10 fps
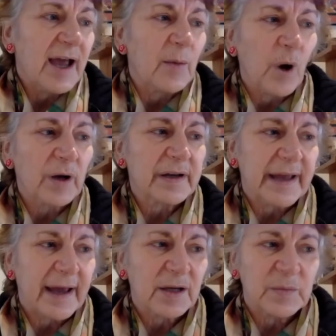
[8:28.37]
And what can
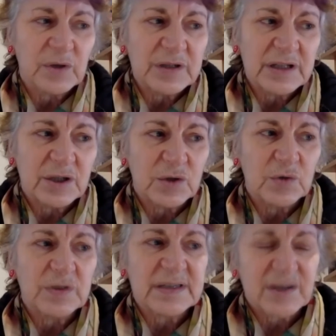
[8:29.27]
our community
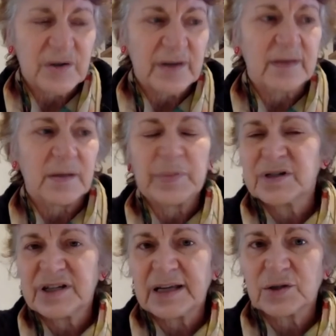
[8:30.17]
do to strengthen and
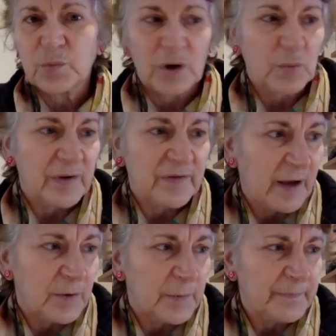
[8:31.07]
protect what we
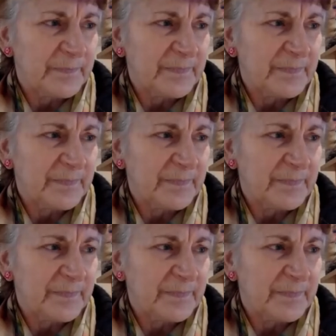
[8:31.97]
value?